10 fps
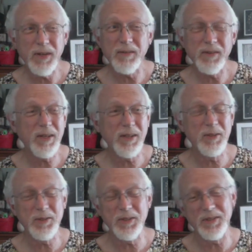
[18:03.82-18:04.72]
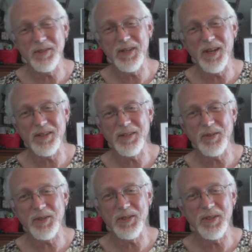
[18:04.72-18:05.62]
very close to the Scottish
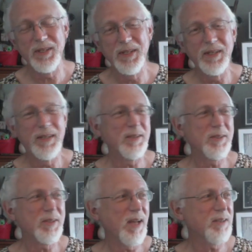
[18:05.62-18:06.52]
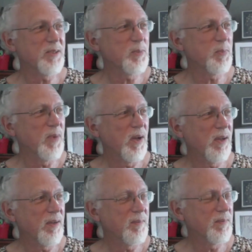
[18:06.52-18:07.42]
version. The Scottish
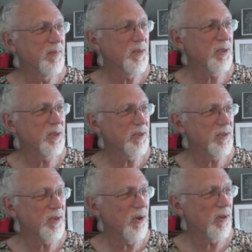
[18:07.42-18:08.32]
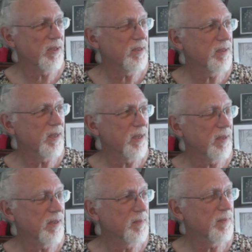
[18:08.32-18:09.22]
uh, musicians call it
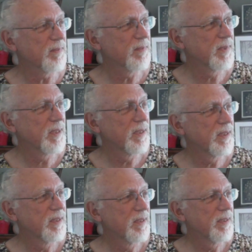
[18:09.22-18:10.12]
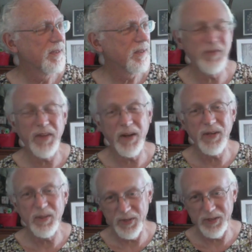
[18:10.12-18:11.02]
um, the
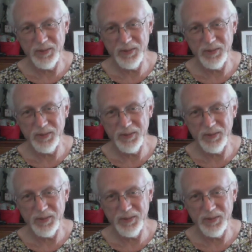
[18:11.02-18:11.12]
fairy reel.